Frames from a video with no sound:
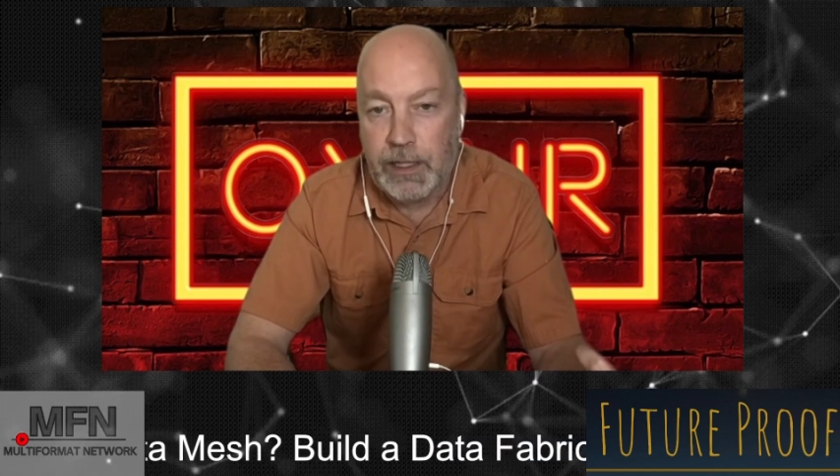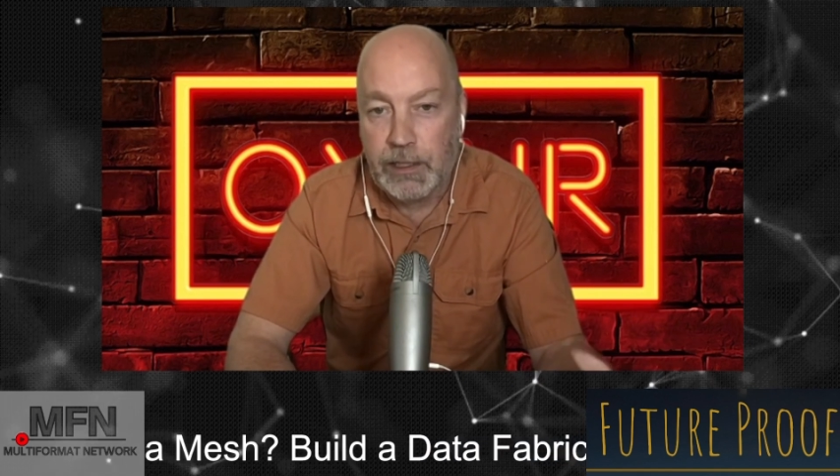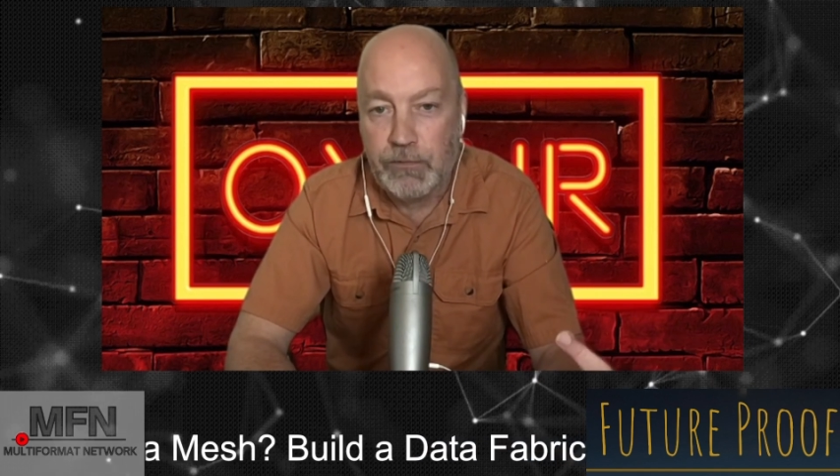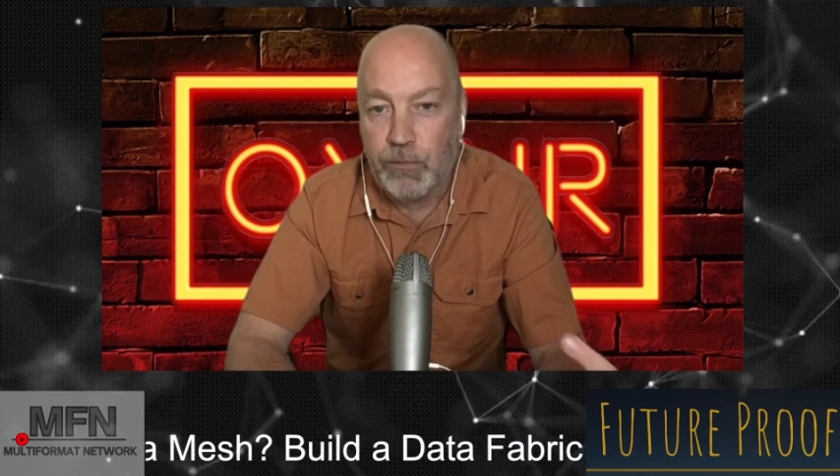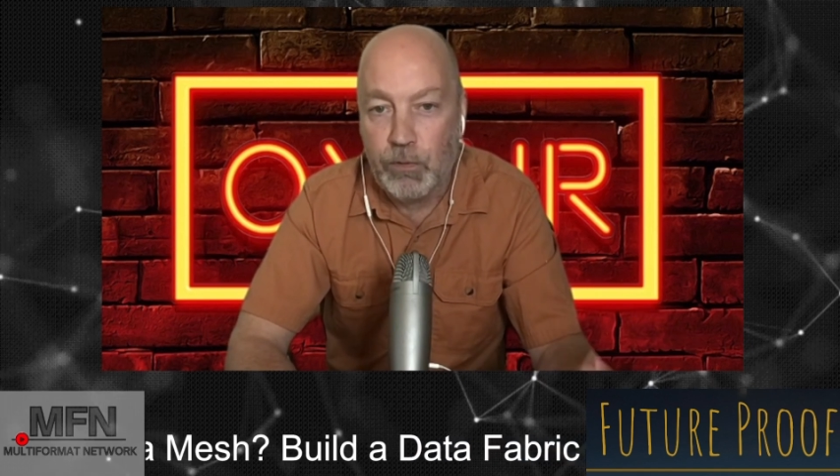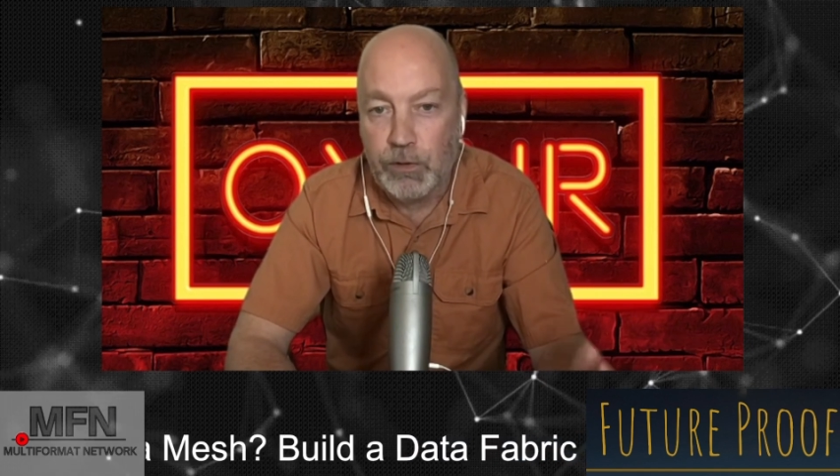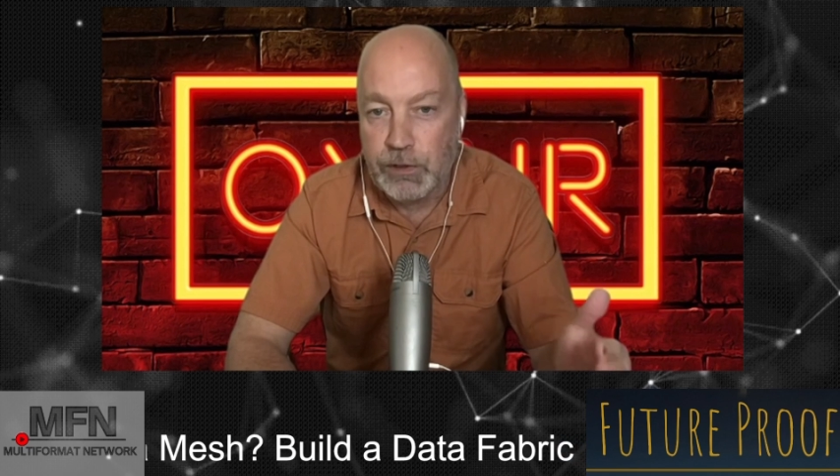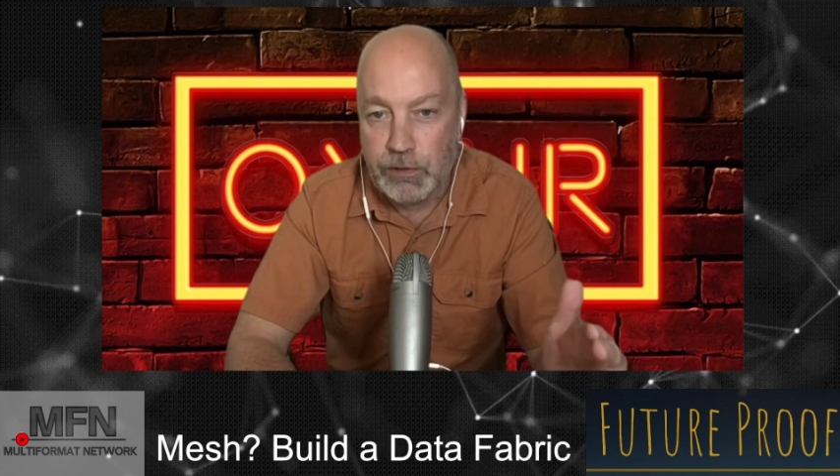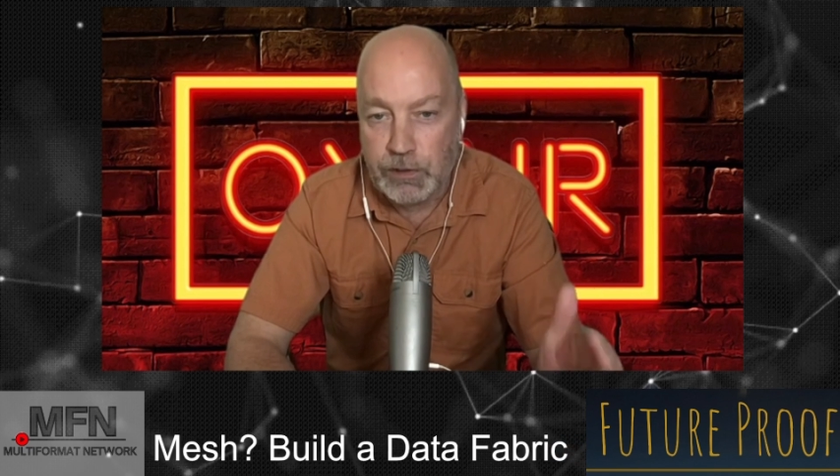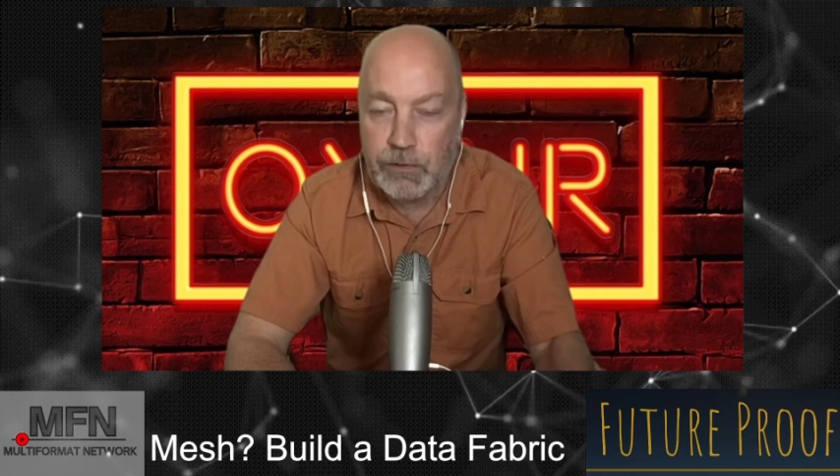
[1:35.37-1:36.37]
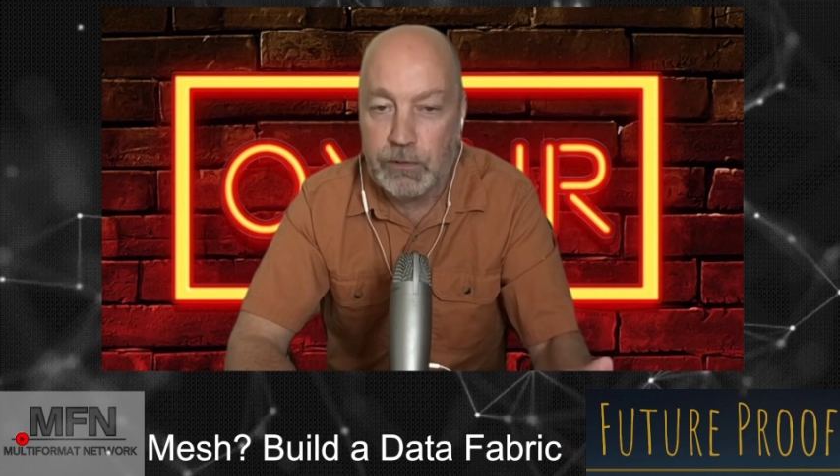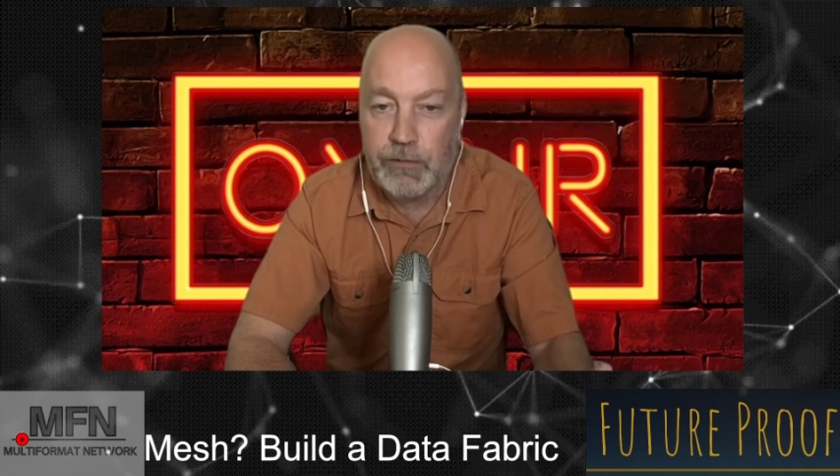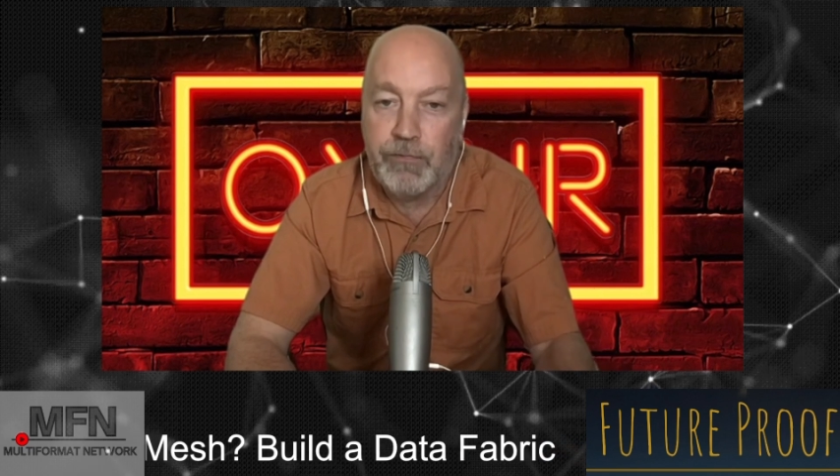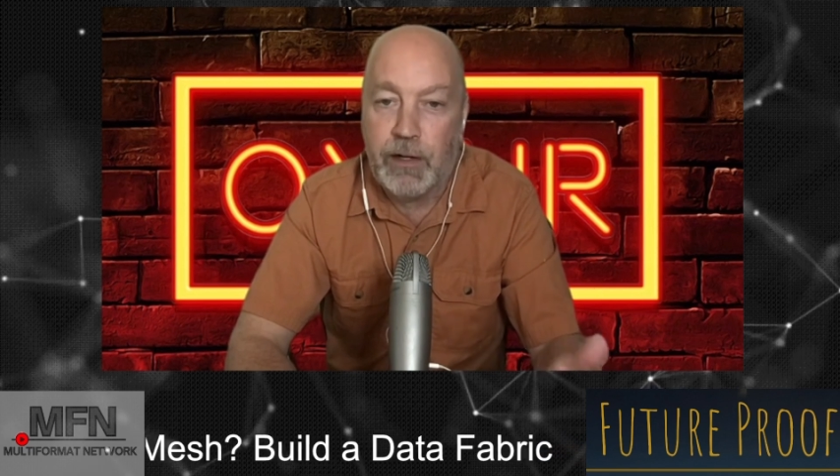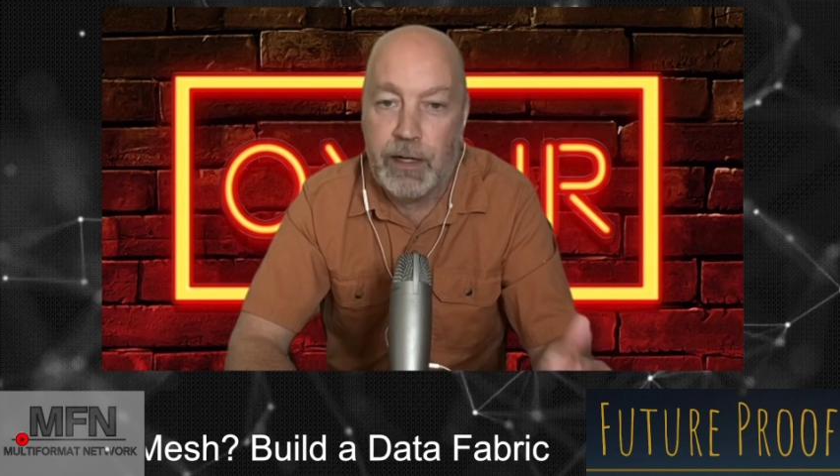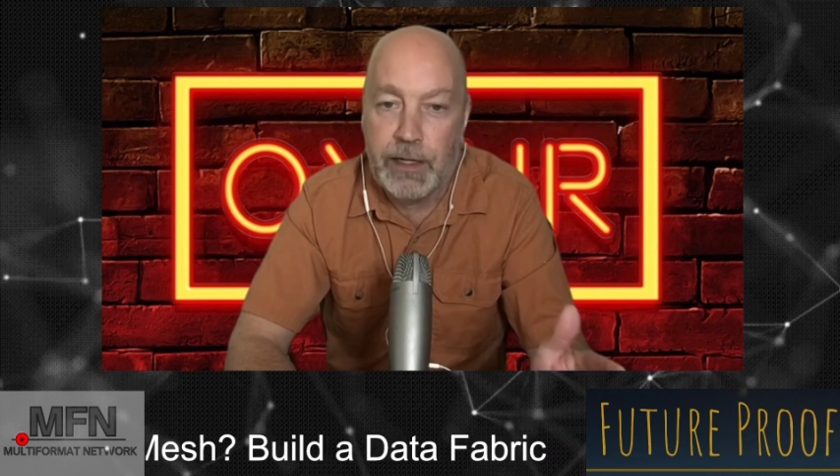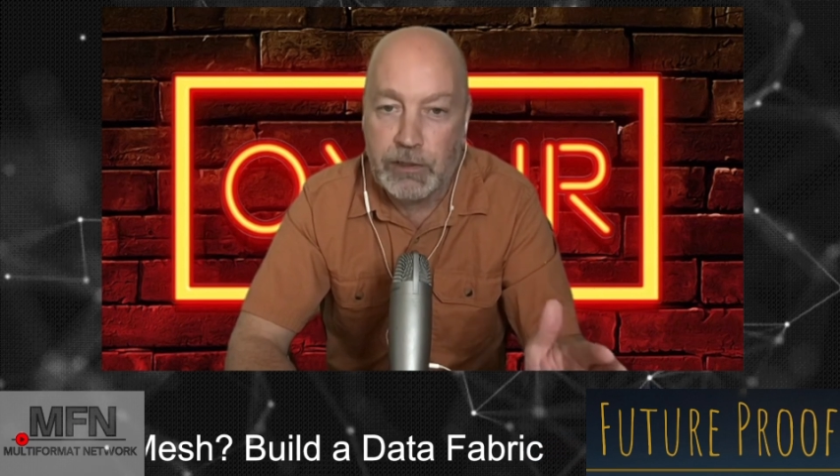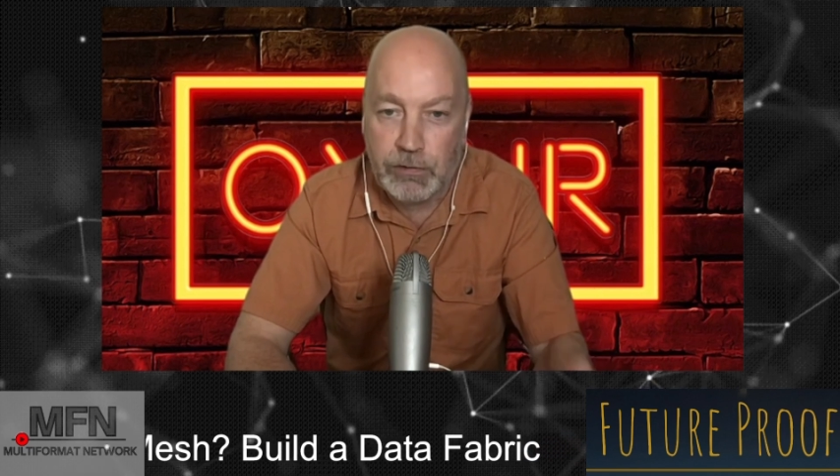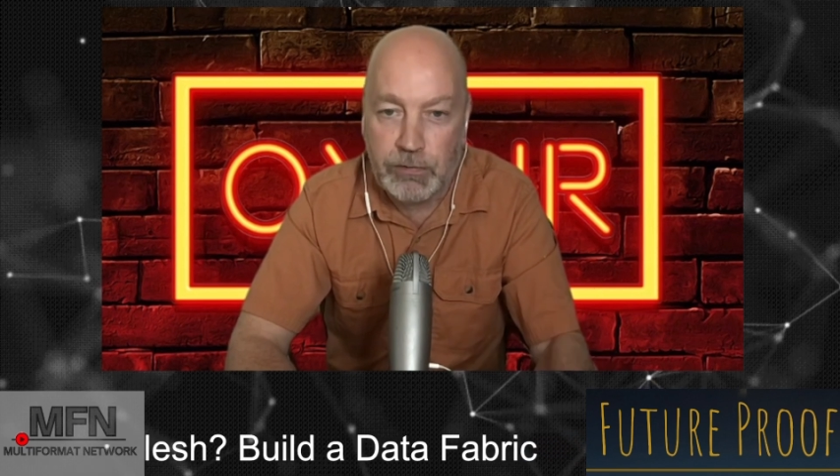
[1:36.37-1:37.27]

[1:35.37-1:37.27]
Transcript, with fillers: it's for your certified